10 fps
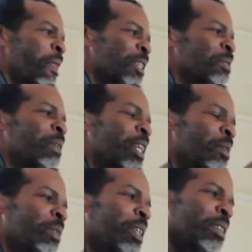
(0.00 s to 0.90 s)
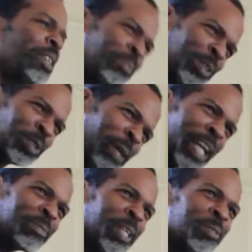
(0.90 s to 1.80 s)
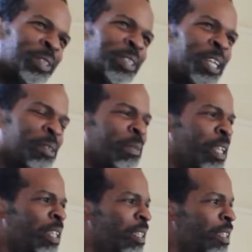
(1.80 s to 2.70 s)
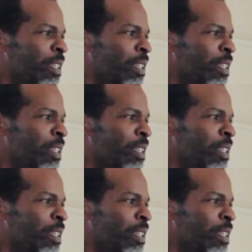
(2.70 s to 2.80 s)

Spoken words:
I said, man, let me smack, man, one time, man.